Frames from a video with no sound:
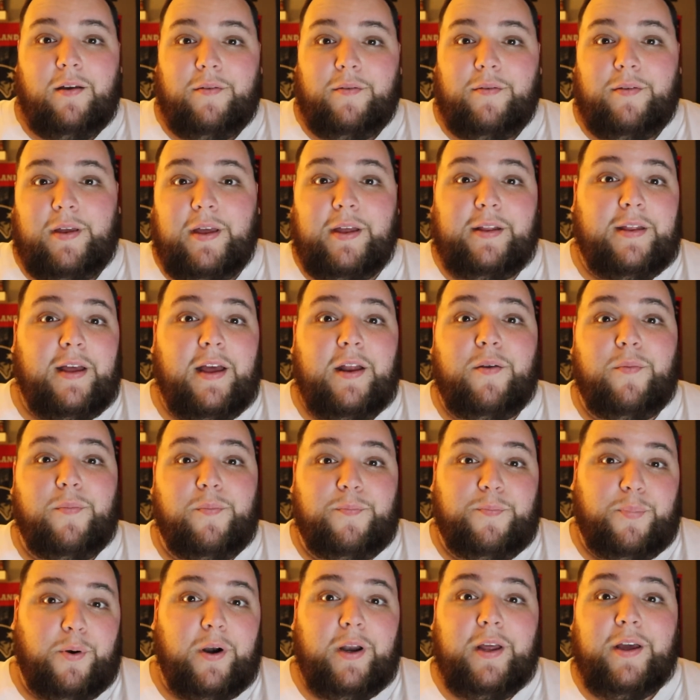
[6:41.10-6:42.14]
He
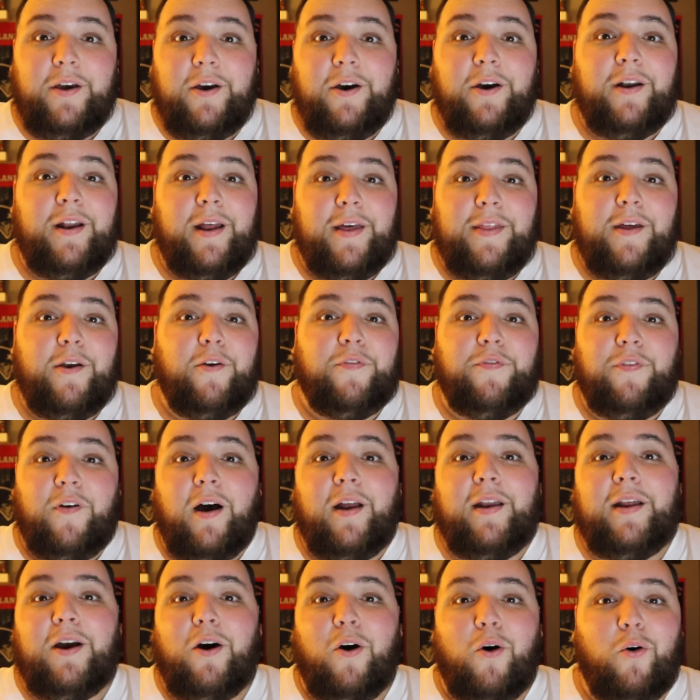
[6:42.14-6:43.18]
did pretty good, and they were
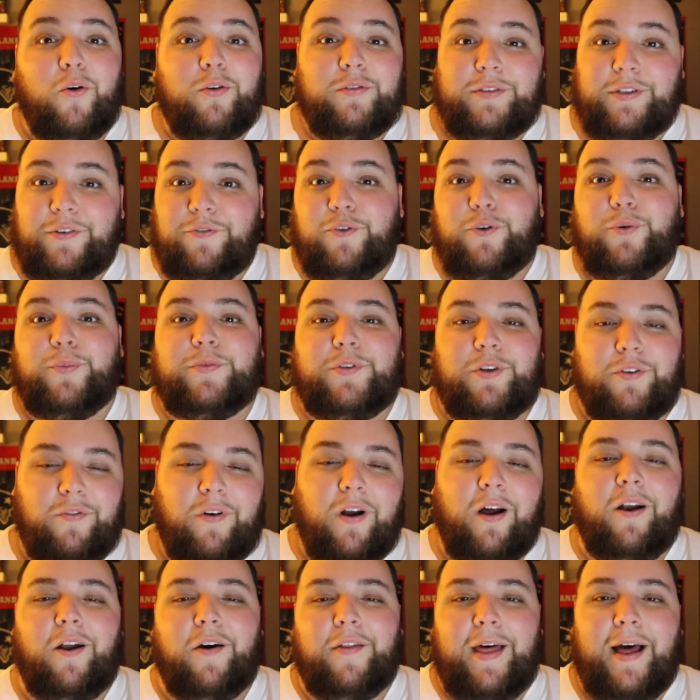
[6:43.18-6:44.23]
finding holes and room to
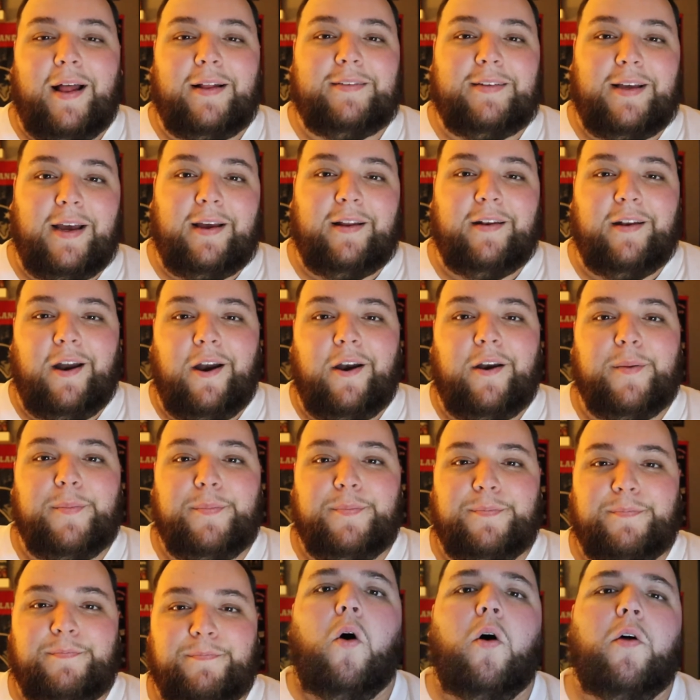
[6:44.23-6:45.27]
run on that secondary.
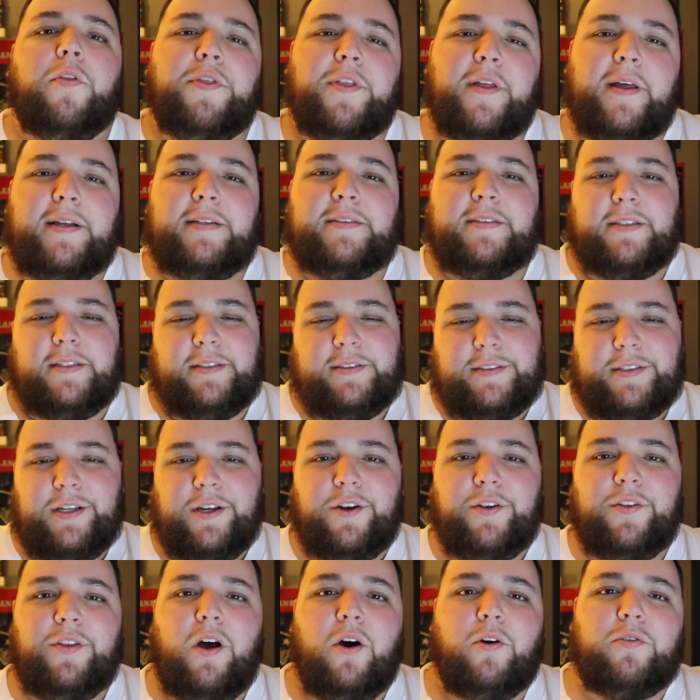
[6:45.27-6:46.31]
All things
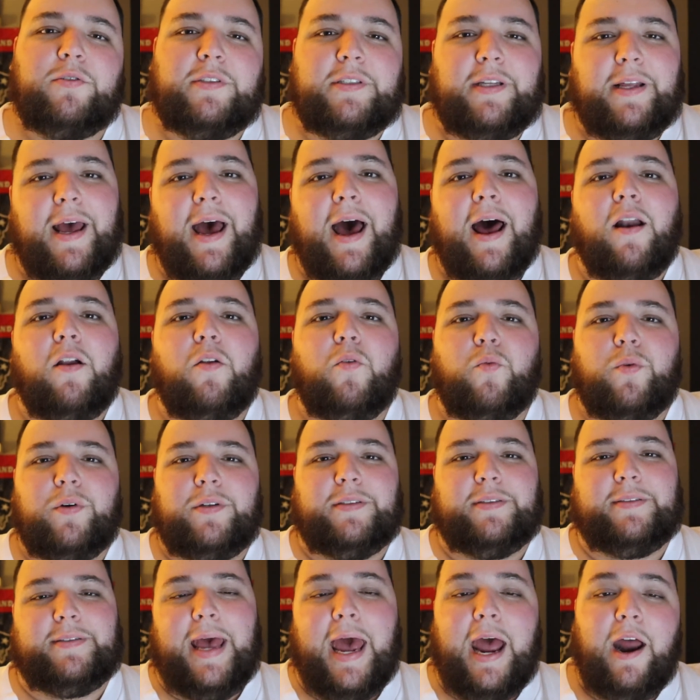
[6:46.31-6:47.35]
considered, though, Seattle
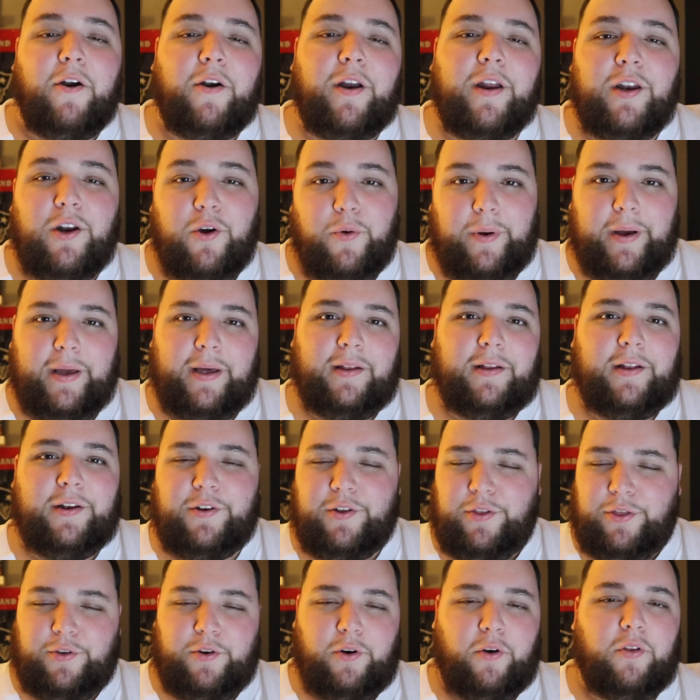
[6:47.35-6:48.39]
was daring New England
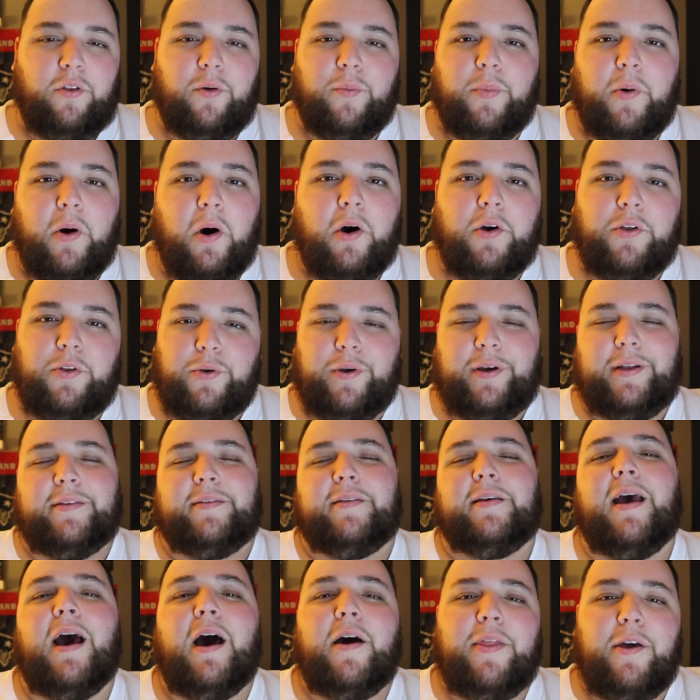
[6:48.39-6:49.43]
to throw the ball. You could
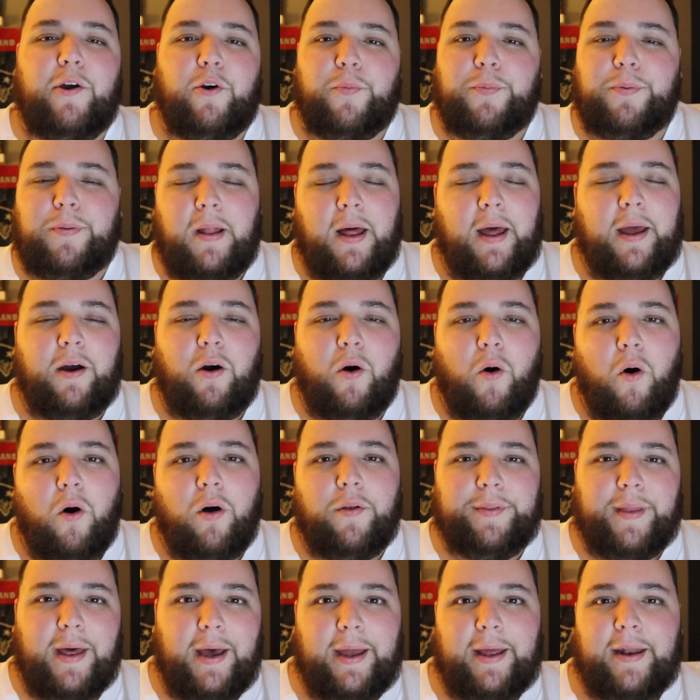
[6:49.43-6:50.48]
see how they were playing all
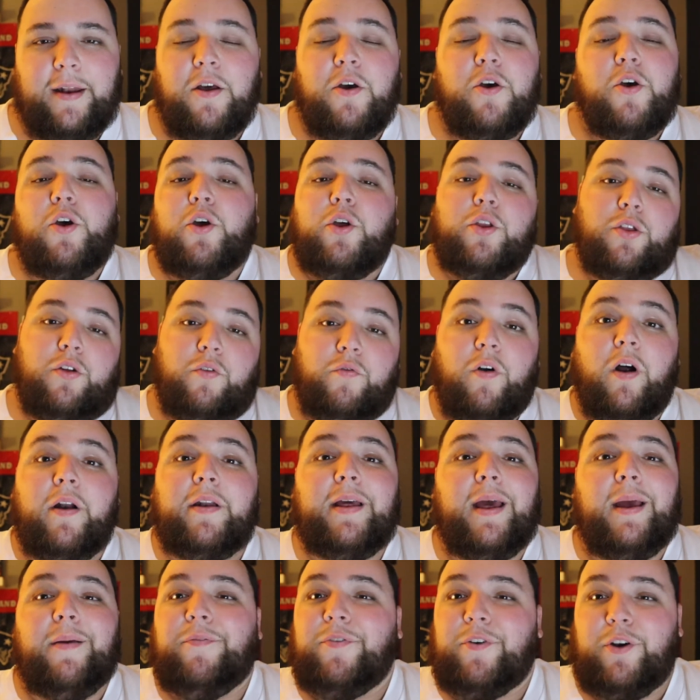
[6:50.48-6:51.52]
night. The run
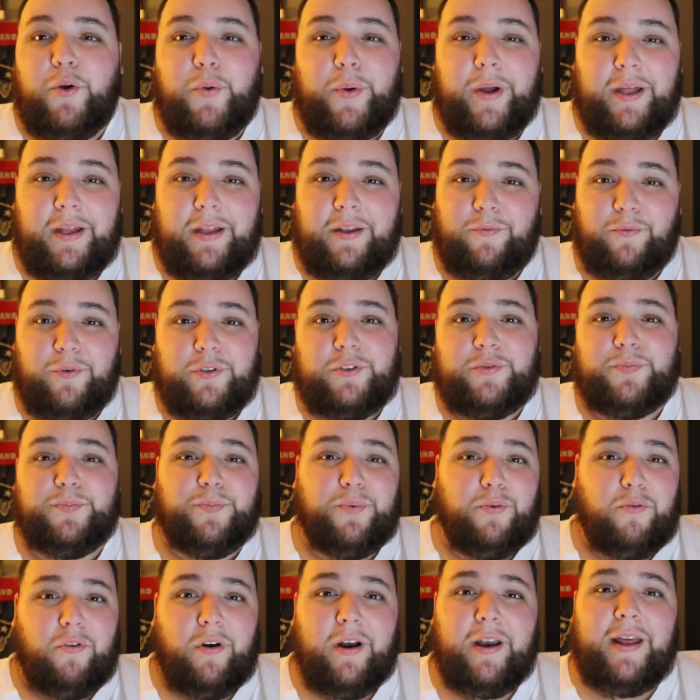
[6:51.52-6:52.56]
game for New England was
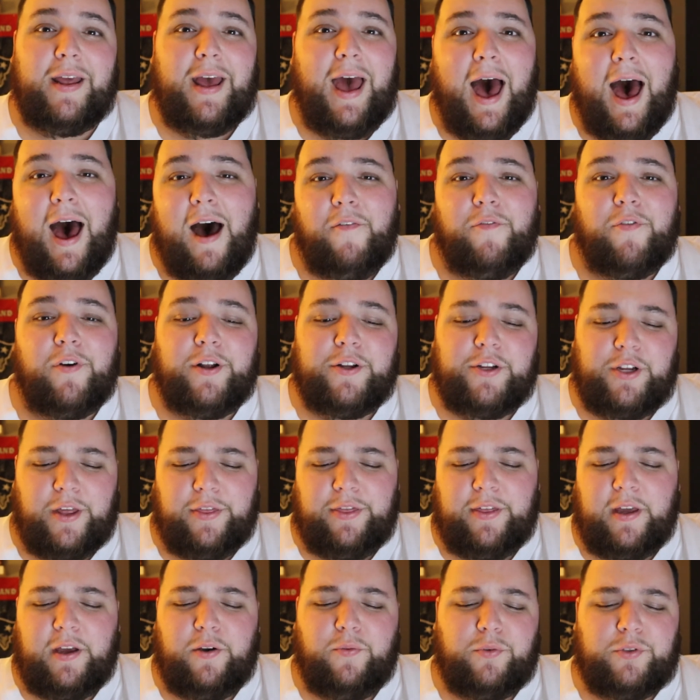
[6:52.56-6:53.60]
pretty average. I
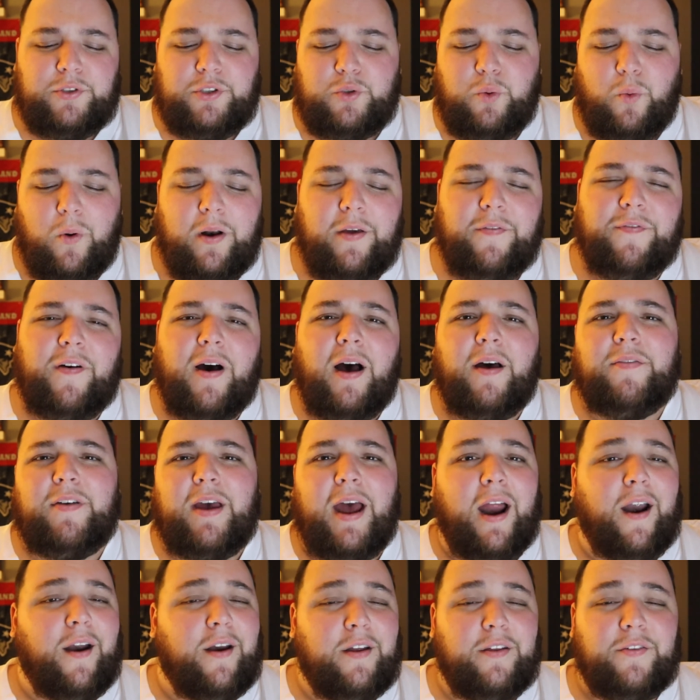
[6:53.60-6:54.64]
think it was 25
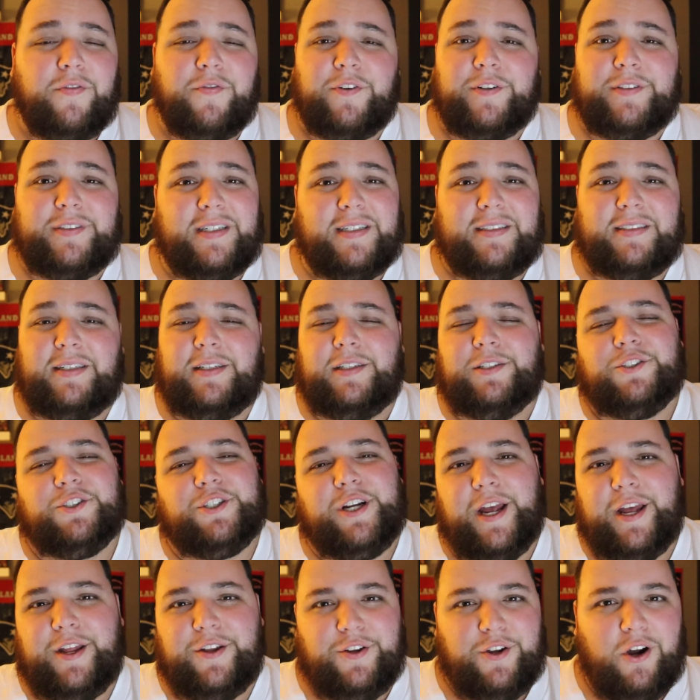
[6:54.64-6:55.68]
carries for 60 and
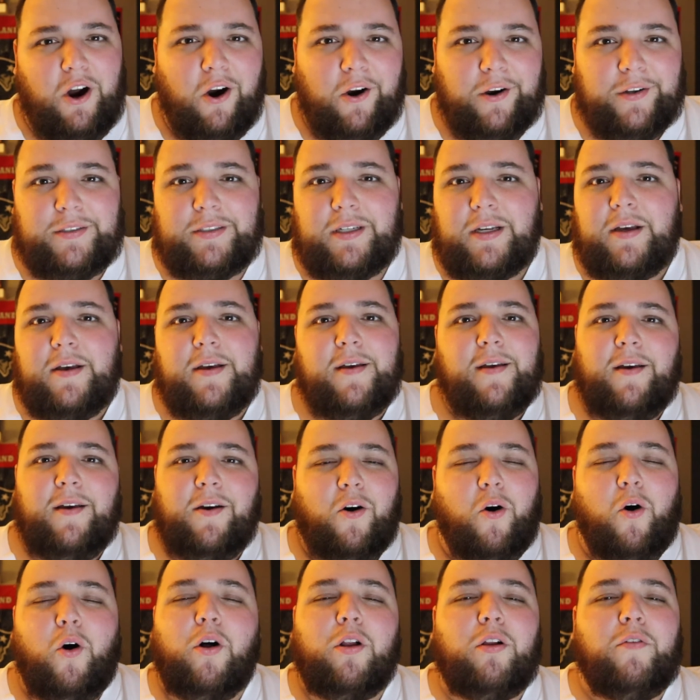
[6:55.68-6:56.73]
change yards.
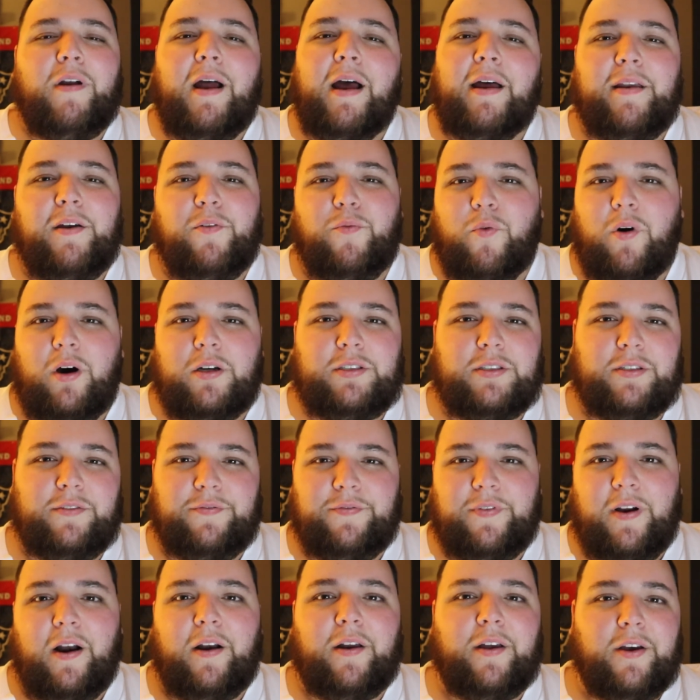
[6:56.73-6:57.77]
All around, it wasn't
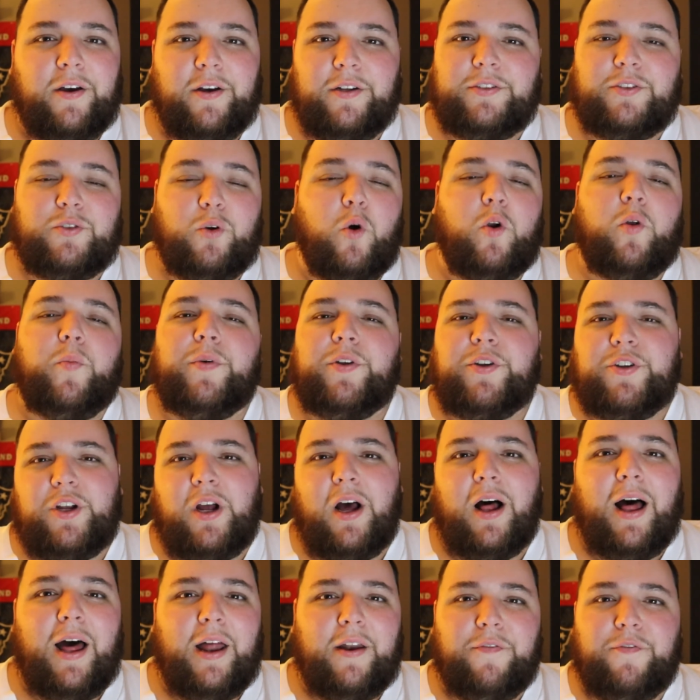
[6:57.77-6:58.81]
very good. Sony
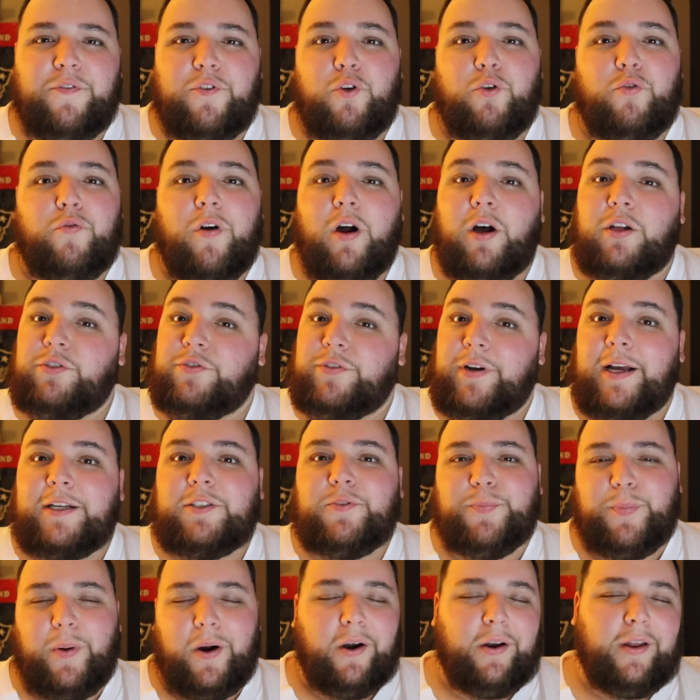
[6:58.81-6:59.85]
Michel had a few runs. Rex
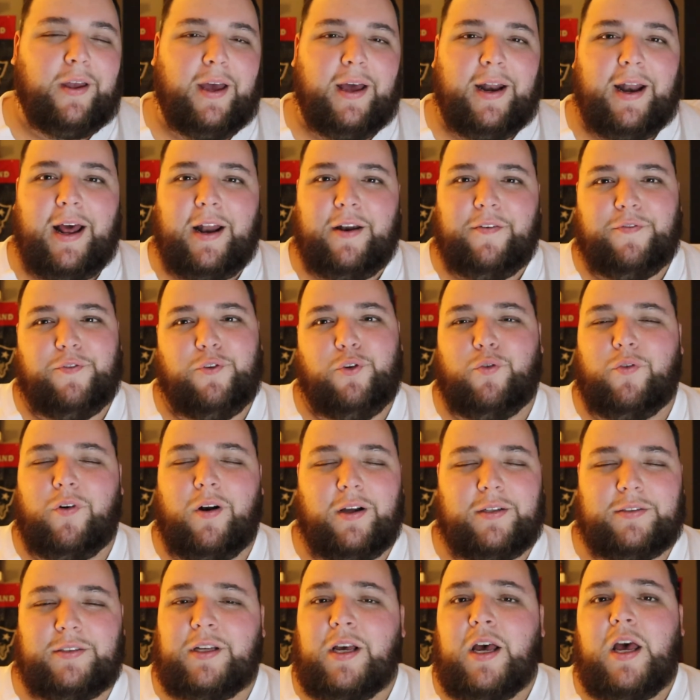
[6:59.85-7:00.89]
Burkhead had a few
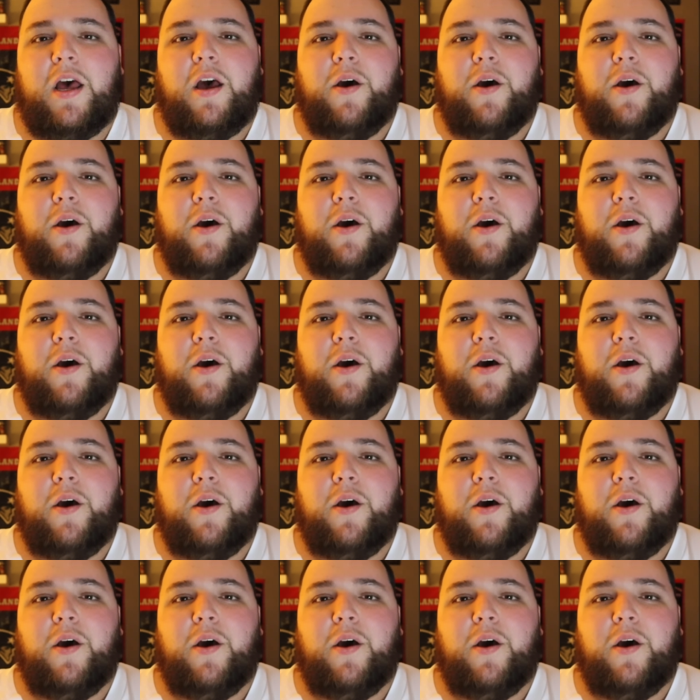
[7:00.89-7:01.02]
runs.